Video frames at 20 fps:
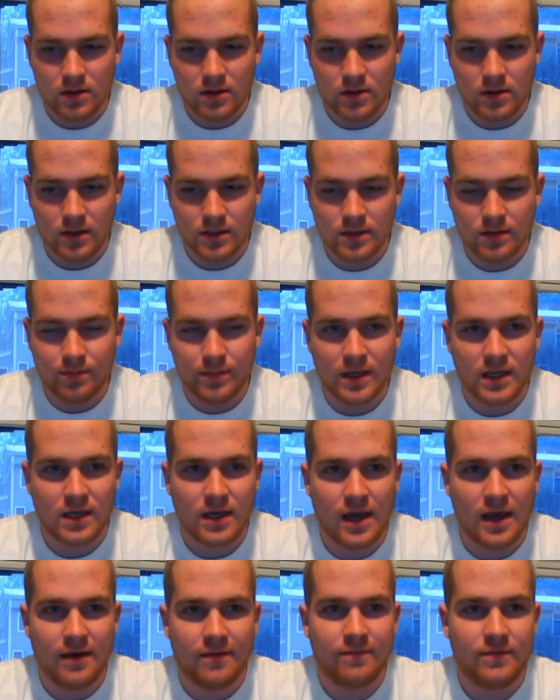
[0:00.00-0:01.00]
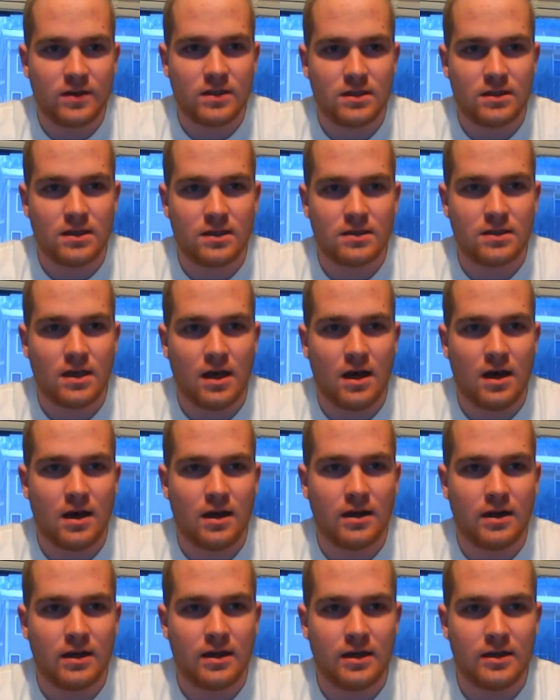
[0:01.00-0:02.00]
there's a big emphasis
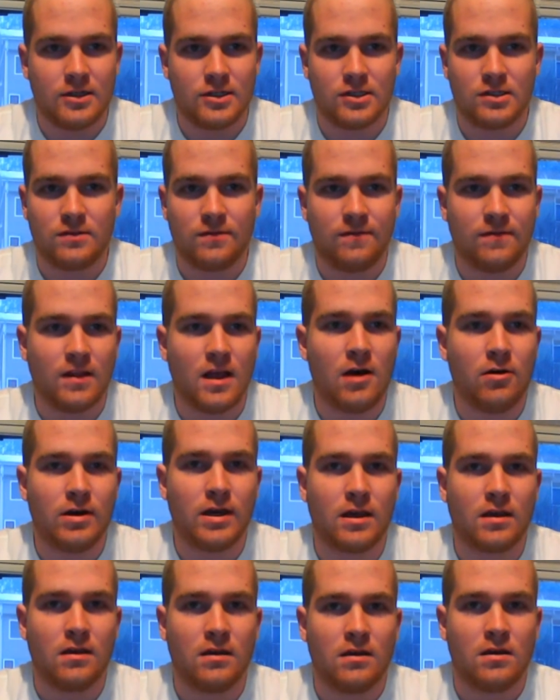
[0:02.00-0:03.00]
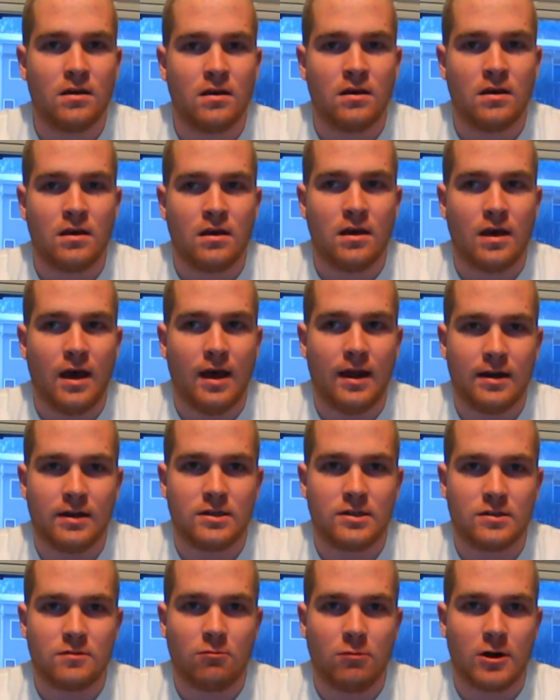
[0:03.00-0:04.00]
on it just flowing and it
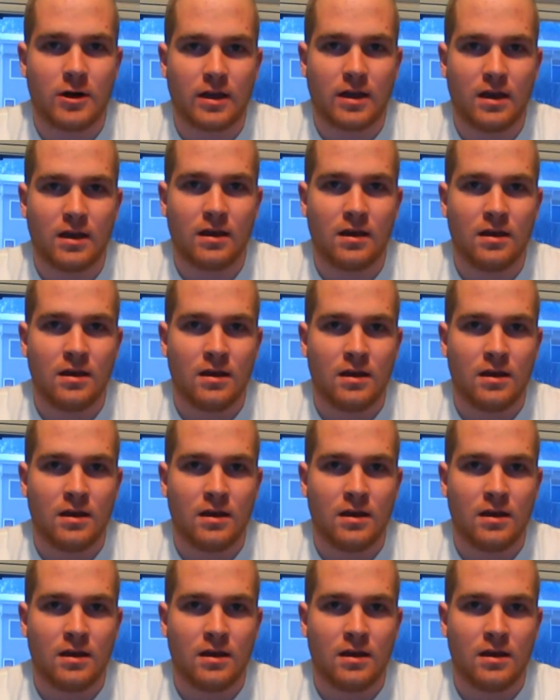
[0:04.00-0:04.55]
just working.